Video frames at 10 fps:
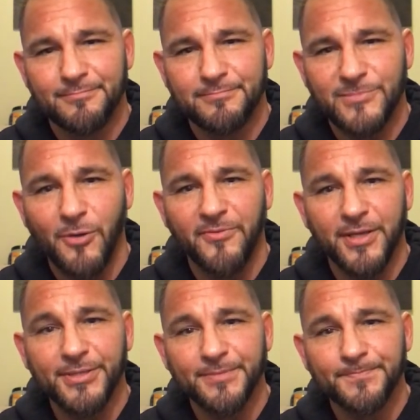Go
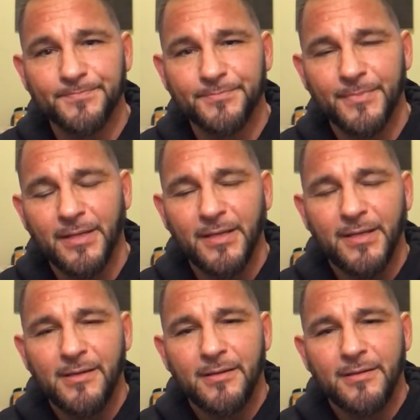figure.
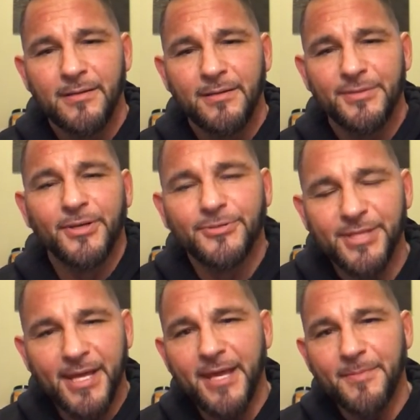So
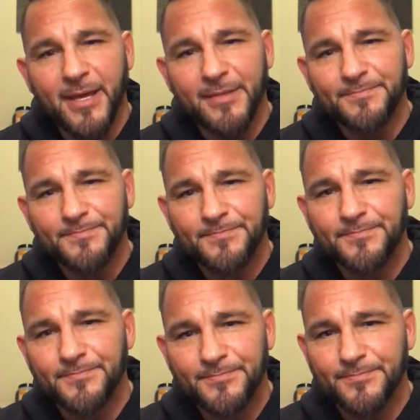today, man,
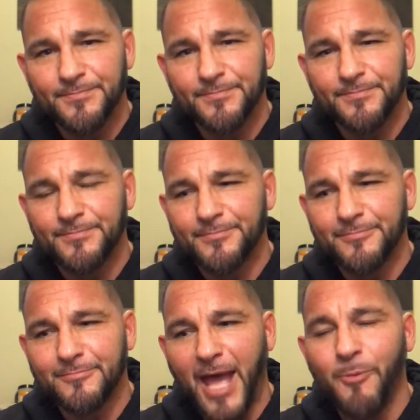
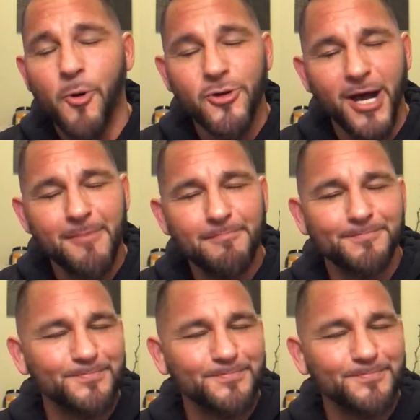I woke up.